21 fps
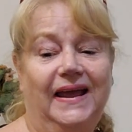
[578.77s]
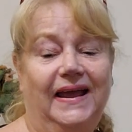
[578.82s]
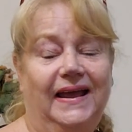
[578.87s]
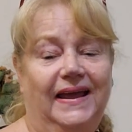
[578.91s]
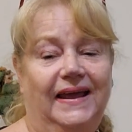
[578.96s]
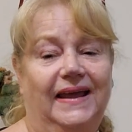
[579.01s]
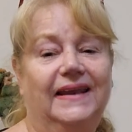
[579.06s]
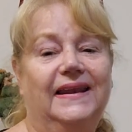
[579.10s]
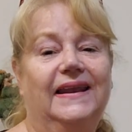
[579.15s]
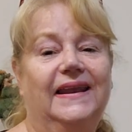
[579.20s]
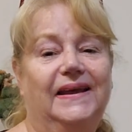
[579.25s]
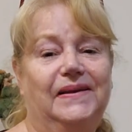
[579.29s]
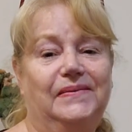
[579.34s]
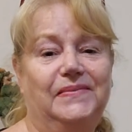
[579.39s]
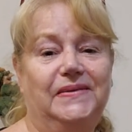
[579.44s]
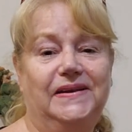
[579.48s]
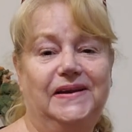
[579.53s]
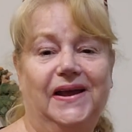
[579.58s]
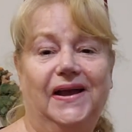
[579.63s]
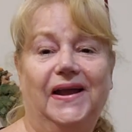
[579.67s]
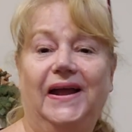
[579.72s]
and let
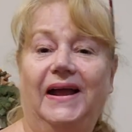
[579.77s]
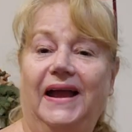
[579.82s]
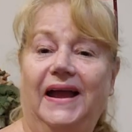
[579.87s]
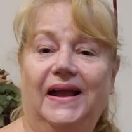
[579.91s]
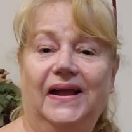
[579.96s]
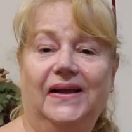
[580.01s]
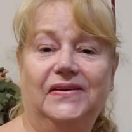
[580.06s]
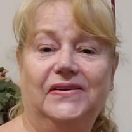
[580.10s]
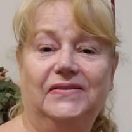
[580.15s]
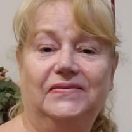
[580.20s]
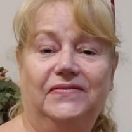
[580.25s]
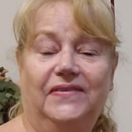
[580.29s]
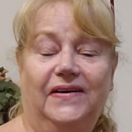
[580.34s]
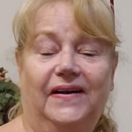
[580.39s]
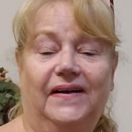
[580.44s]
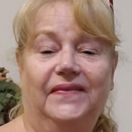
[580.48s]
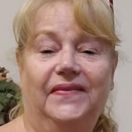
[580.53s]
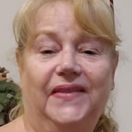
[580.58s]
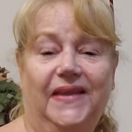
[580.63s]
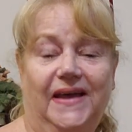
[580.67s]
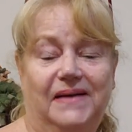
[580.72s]
me know how you
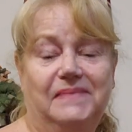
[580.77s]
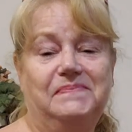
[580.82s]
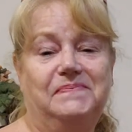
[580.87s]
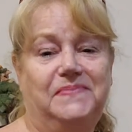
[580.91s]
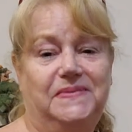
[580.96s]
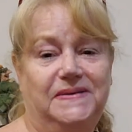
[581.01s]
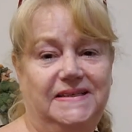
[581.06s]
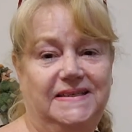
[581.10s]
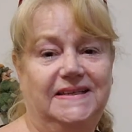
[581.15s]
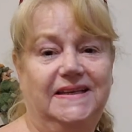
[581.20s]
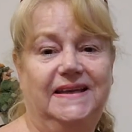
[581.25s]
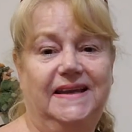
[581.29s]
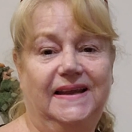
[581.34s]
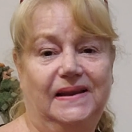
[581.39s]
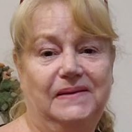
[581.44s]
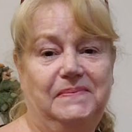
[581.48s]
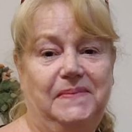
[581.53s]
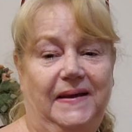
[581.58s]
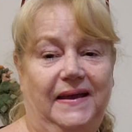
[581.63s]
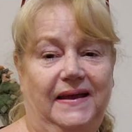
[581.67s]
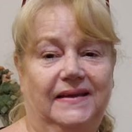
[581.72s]
found that particular
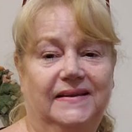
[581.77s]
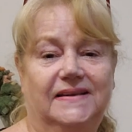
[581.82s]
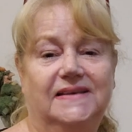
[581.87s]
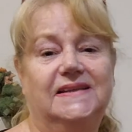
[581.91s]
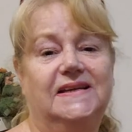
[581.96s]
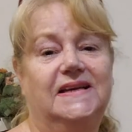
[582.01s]
pattern.